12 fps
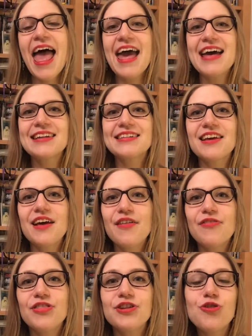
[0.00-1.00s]
And
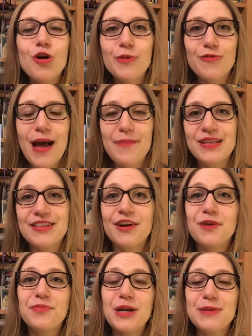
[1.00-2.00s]
the normal rabbits
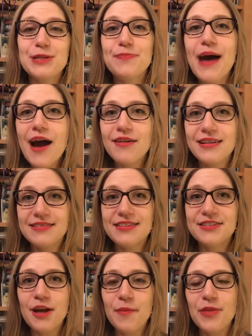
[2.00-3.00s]
are pretty much powerless
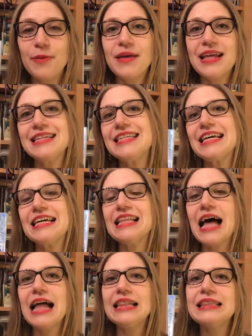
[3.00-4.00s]
to stop them
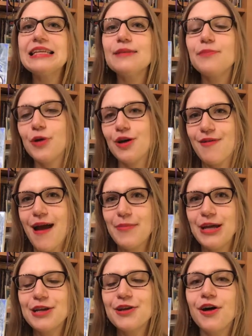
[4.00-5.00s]
until a little boy
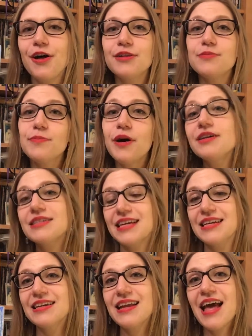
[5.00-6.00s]
rabbit called
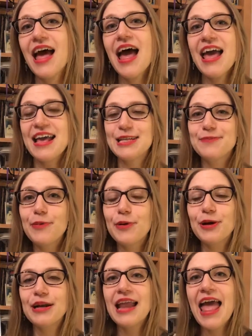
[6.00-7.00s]
Podkin is
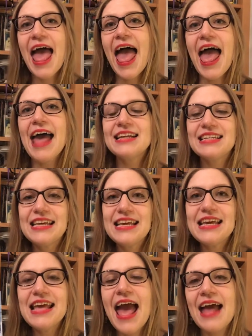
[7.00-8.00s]
born. And
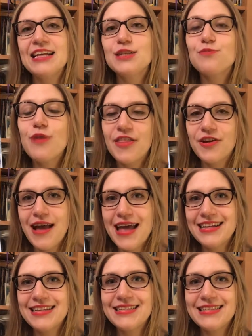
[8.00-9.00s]
he and his brother
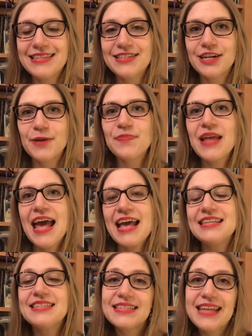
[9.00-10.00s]
and his sister
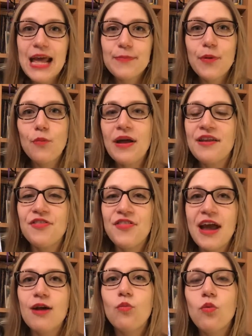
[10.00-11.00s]
escape when
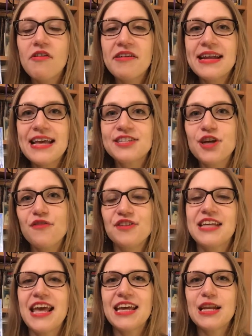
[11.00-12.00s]
their warren is
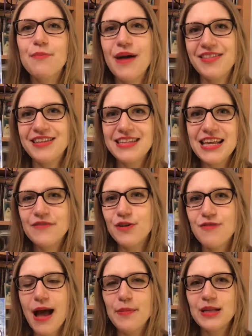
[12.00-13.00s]
overtaken by these
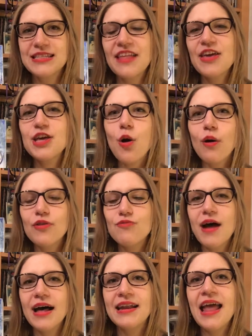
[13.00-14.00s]
evil rabbits, and they go on the
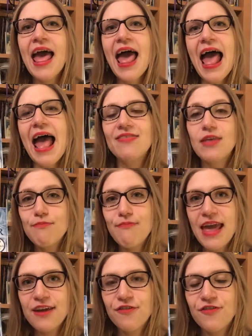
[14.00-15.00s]
run and they
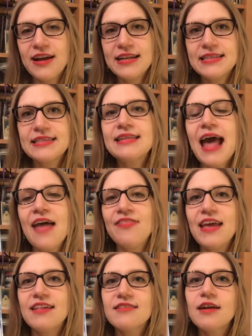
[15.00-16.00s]
make friends
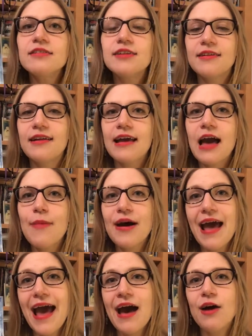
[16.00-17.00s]
and they start learning
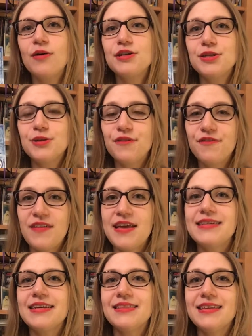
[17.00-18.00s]
about how to
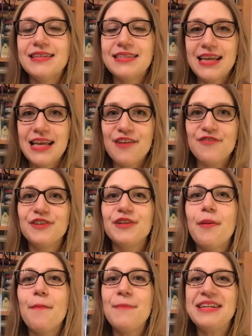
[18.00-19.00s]
defeat these
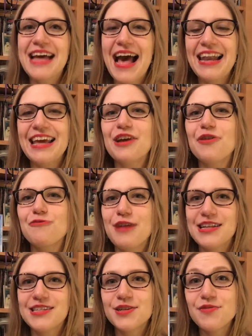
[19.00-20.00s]
evil metallic
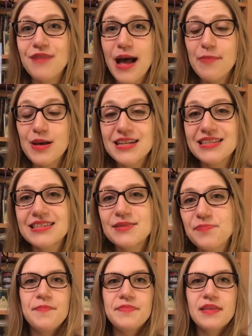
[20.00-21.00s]
rust rabbits.